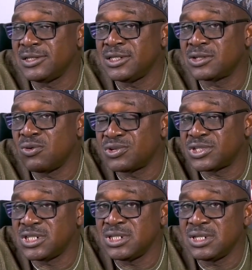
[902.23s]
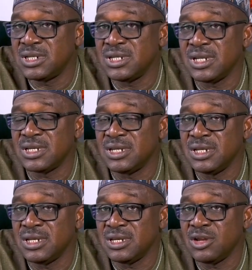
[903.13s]
is costing
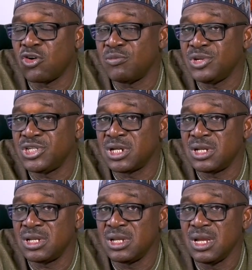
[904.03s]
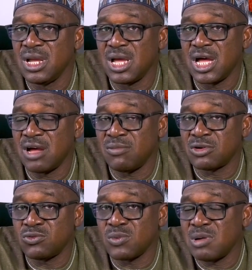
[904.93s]
the commission
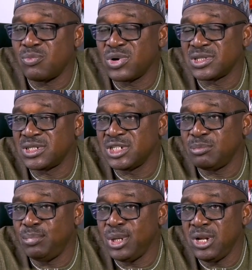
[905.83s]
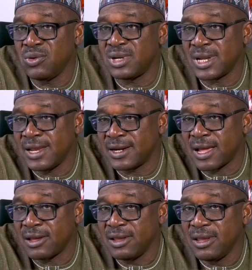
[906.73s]
about 1.6 billion naira.
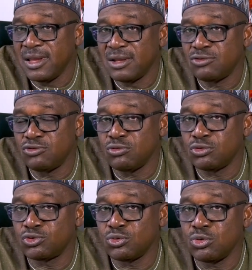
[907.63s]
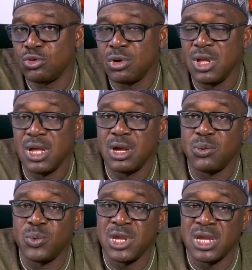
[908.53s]
So
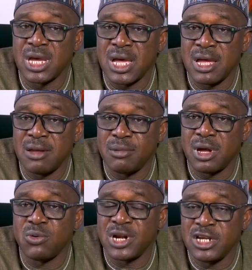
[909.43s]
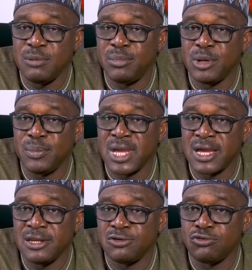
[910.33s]
we are already
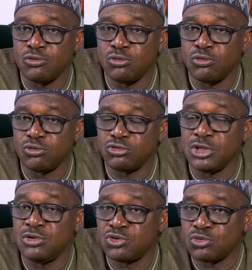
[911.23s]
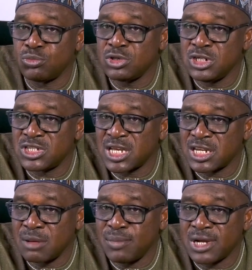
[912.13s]
preparing to distribute the
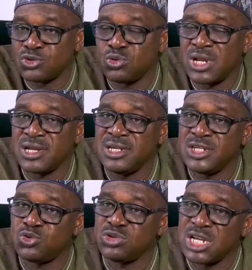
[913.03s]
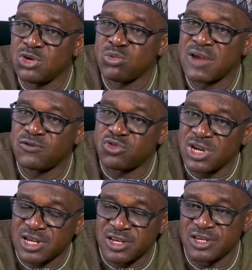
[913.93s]
starter pack so that these students who are
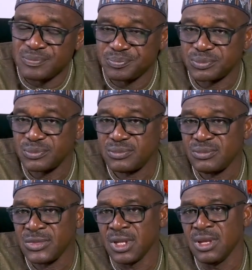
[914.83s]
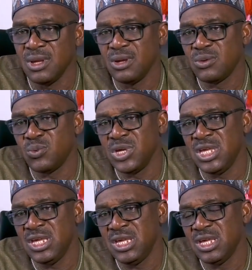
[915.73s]
trained,
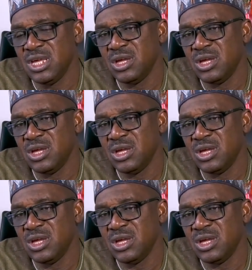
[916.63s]
we